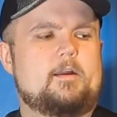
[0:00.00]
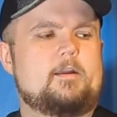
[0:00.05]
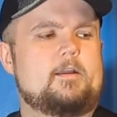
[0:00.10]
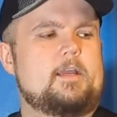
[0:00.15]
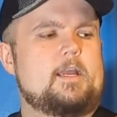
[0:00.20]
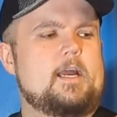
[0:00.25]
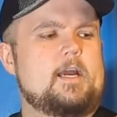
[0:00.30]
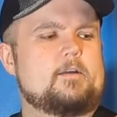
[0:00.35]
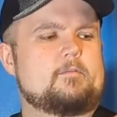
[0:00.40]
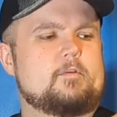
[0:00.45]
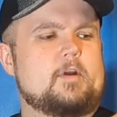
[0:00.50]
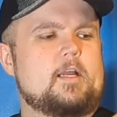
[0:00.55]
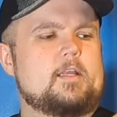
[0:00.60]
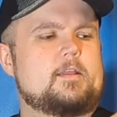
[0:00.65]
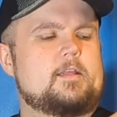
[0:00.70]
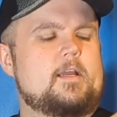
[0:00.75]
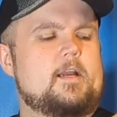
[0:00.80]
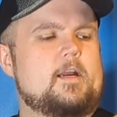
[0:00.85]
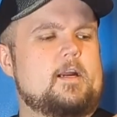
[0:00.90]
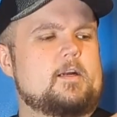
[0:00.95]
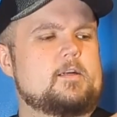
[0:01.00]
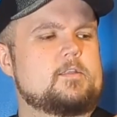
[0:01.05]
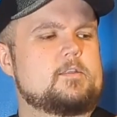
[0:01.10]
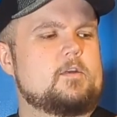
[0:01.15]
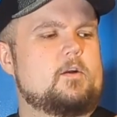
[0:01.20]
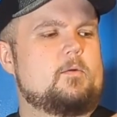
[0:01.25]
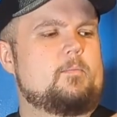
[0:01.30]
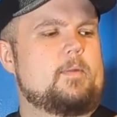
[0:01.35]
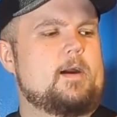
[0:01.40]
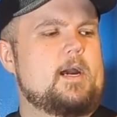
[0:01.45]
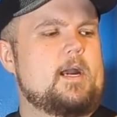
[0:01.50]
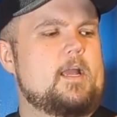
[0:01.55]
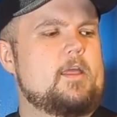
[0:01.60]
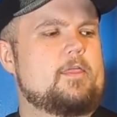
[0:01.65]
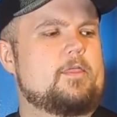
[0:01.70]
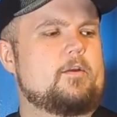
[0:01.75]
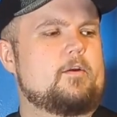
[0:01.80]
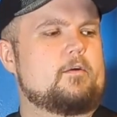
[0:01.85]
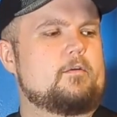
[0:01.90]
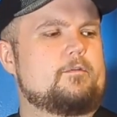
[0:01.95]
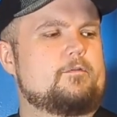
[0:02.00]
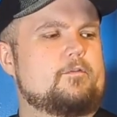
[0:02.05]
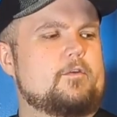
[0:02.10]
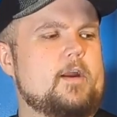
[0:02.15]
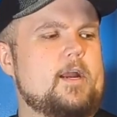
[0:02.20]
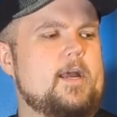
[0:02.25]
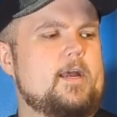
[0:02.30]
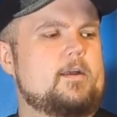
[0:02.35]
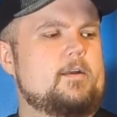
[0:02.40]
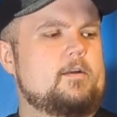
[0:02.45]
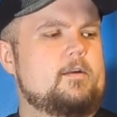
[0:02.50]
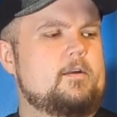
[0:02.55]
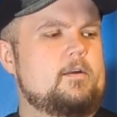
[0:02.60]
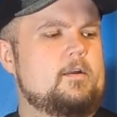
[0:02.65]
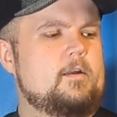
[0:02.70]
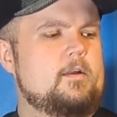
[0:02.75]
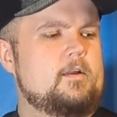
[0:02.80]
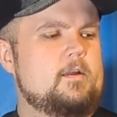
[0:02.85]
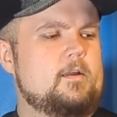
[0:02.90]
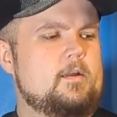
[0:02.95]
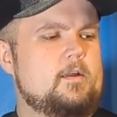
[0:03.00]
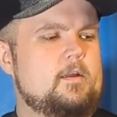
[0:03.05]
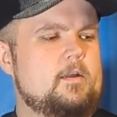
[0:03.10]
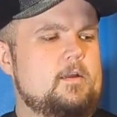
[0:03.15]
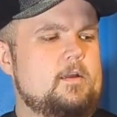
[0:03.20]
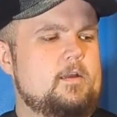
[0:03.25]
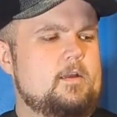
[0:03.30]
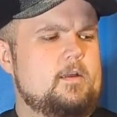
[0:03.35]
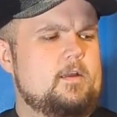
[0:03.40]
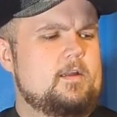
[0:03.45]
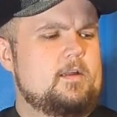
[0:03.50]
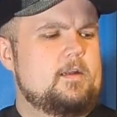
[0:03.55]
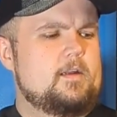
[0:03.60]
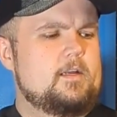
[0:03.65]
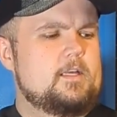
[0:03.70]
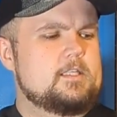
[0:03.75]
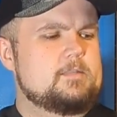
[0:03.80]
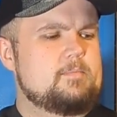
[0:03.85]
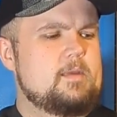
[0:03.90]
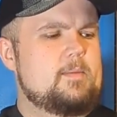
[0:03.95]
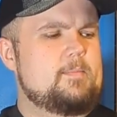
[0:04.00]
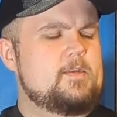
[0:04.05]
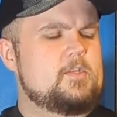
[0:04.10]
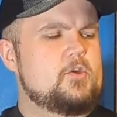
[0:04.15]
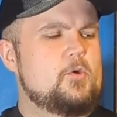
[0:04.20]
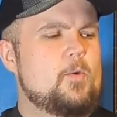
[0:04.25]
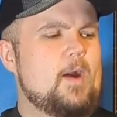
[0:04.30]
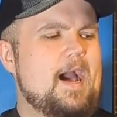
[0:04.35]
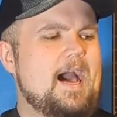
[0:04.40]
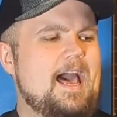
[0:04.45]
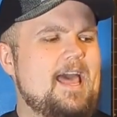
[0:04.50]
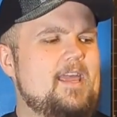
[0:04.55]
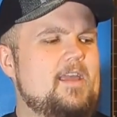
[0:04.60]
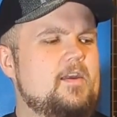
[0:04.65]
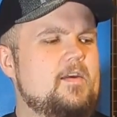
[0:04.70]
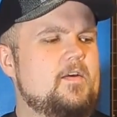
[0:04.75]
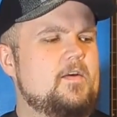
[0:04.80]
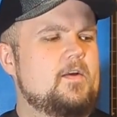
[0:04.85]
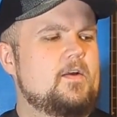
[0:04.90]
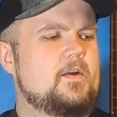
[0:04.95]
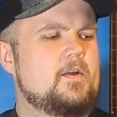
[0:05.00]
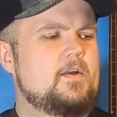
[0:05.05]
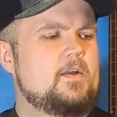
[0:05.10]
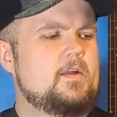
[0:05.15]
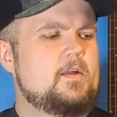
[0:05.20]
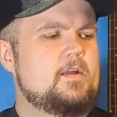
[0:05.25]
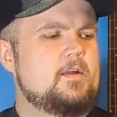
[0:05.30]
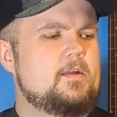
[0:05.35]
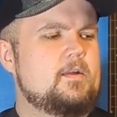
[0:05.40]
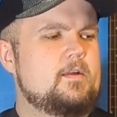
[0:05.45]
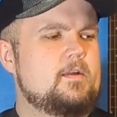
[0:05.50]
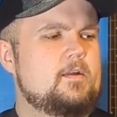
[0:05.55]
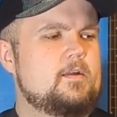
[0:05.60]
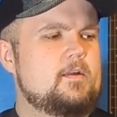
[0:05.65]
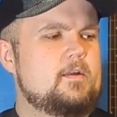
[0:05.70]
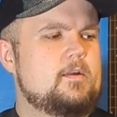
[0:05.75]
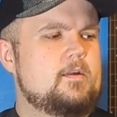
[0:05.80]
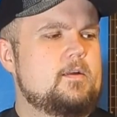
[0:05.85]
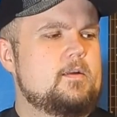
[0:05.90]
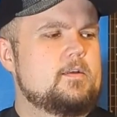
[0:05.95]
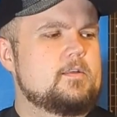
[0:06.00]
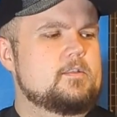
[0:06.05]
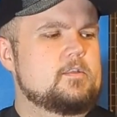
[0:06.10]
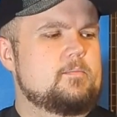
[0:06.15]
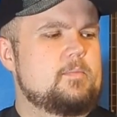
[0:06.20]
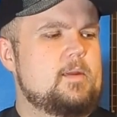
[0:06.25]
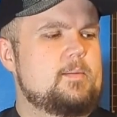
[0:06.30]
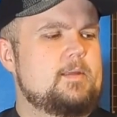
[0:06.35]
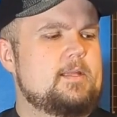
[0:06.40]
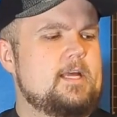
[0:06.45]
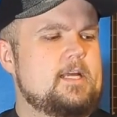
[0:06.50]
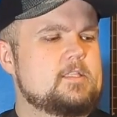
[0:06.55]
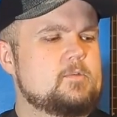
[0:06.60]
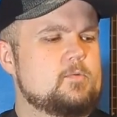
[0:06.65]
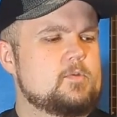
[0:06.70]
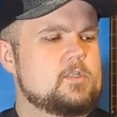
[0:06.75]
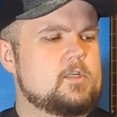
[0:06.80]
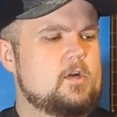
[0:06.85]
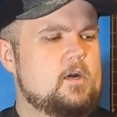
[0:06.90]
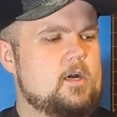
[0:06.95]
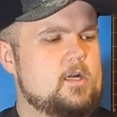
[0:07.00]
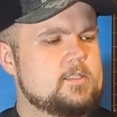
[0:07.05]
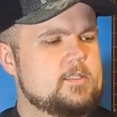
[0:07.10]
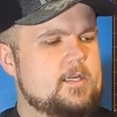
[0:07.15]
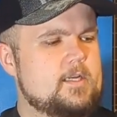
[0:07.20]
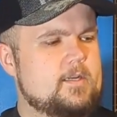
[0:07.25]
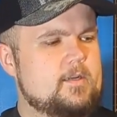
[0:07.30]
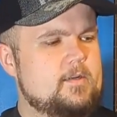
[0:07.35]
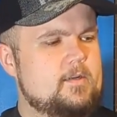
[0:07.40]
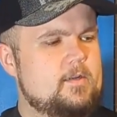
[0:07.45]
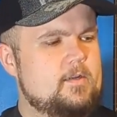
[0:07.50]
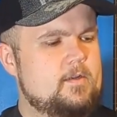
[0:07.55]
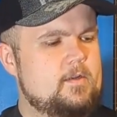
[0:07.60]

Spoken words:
and right there. So my 3rd fret is maybe too high. So maybe that's what's causing.